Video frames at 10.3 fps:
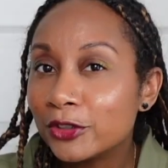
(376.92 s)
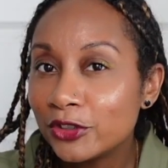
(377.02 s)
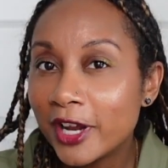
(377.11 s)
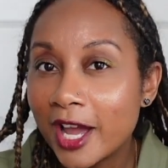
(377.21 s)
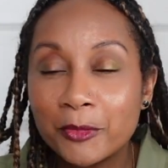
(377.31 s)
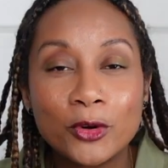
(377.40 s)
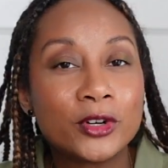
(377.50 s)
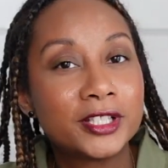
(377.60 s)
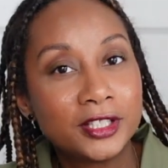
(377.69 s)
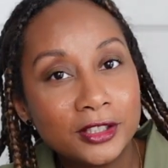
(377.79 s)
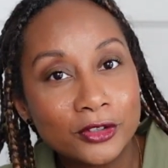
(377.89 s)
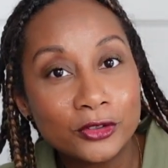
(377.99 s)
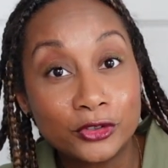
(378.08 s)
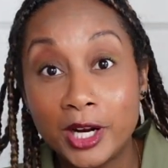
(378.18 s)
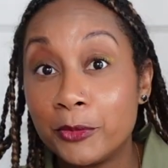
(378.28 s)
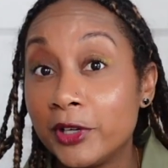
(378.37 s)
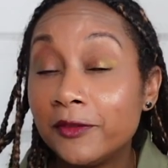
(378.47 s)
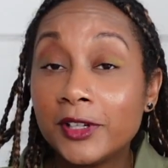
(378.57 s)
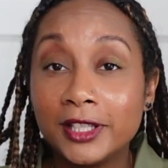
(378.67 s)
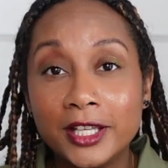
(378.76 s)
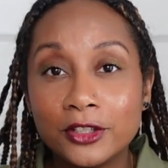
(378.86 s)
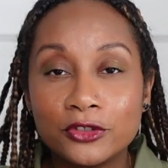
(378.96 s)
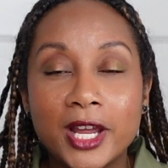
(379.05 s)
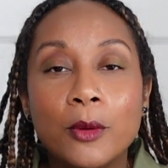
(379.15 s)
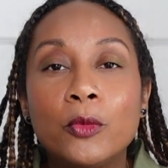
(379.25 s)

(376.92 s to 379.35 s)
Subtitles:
strap or a silicone strap or even a leather strap?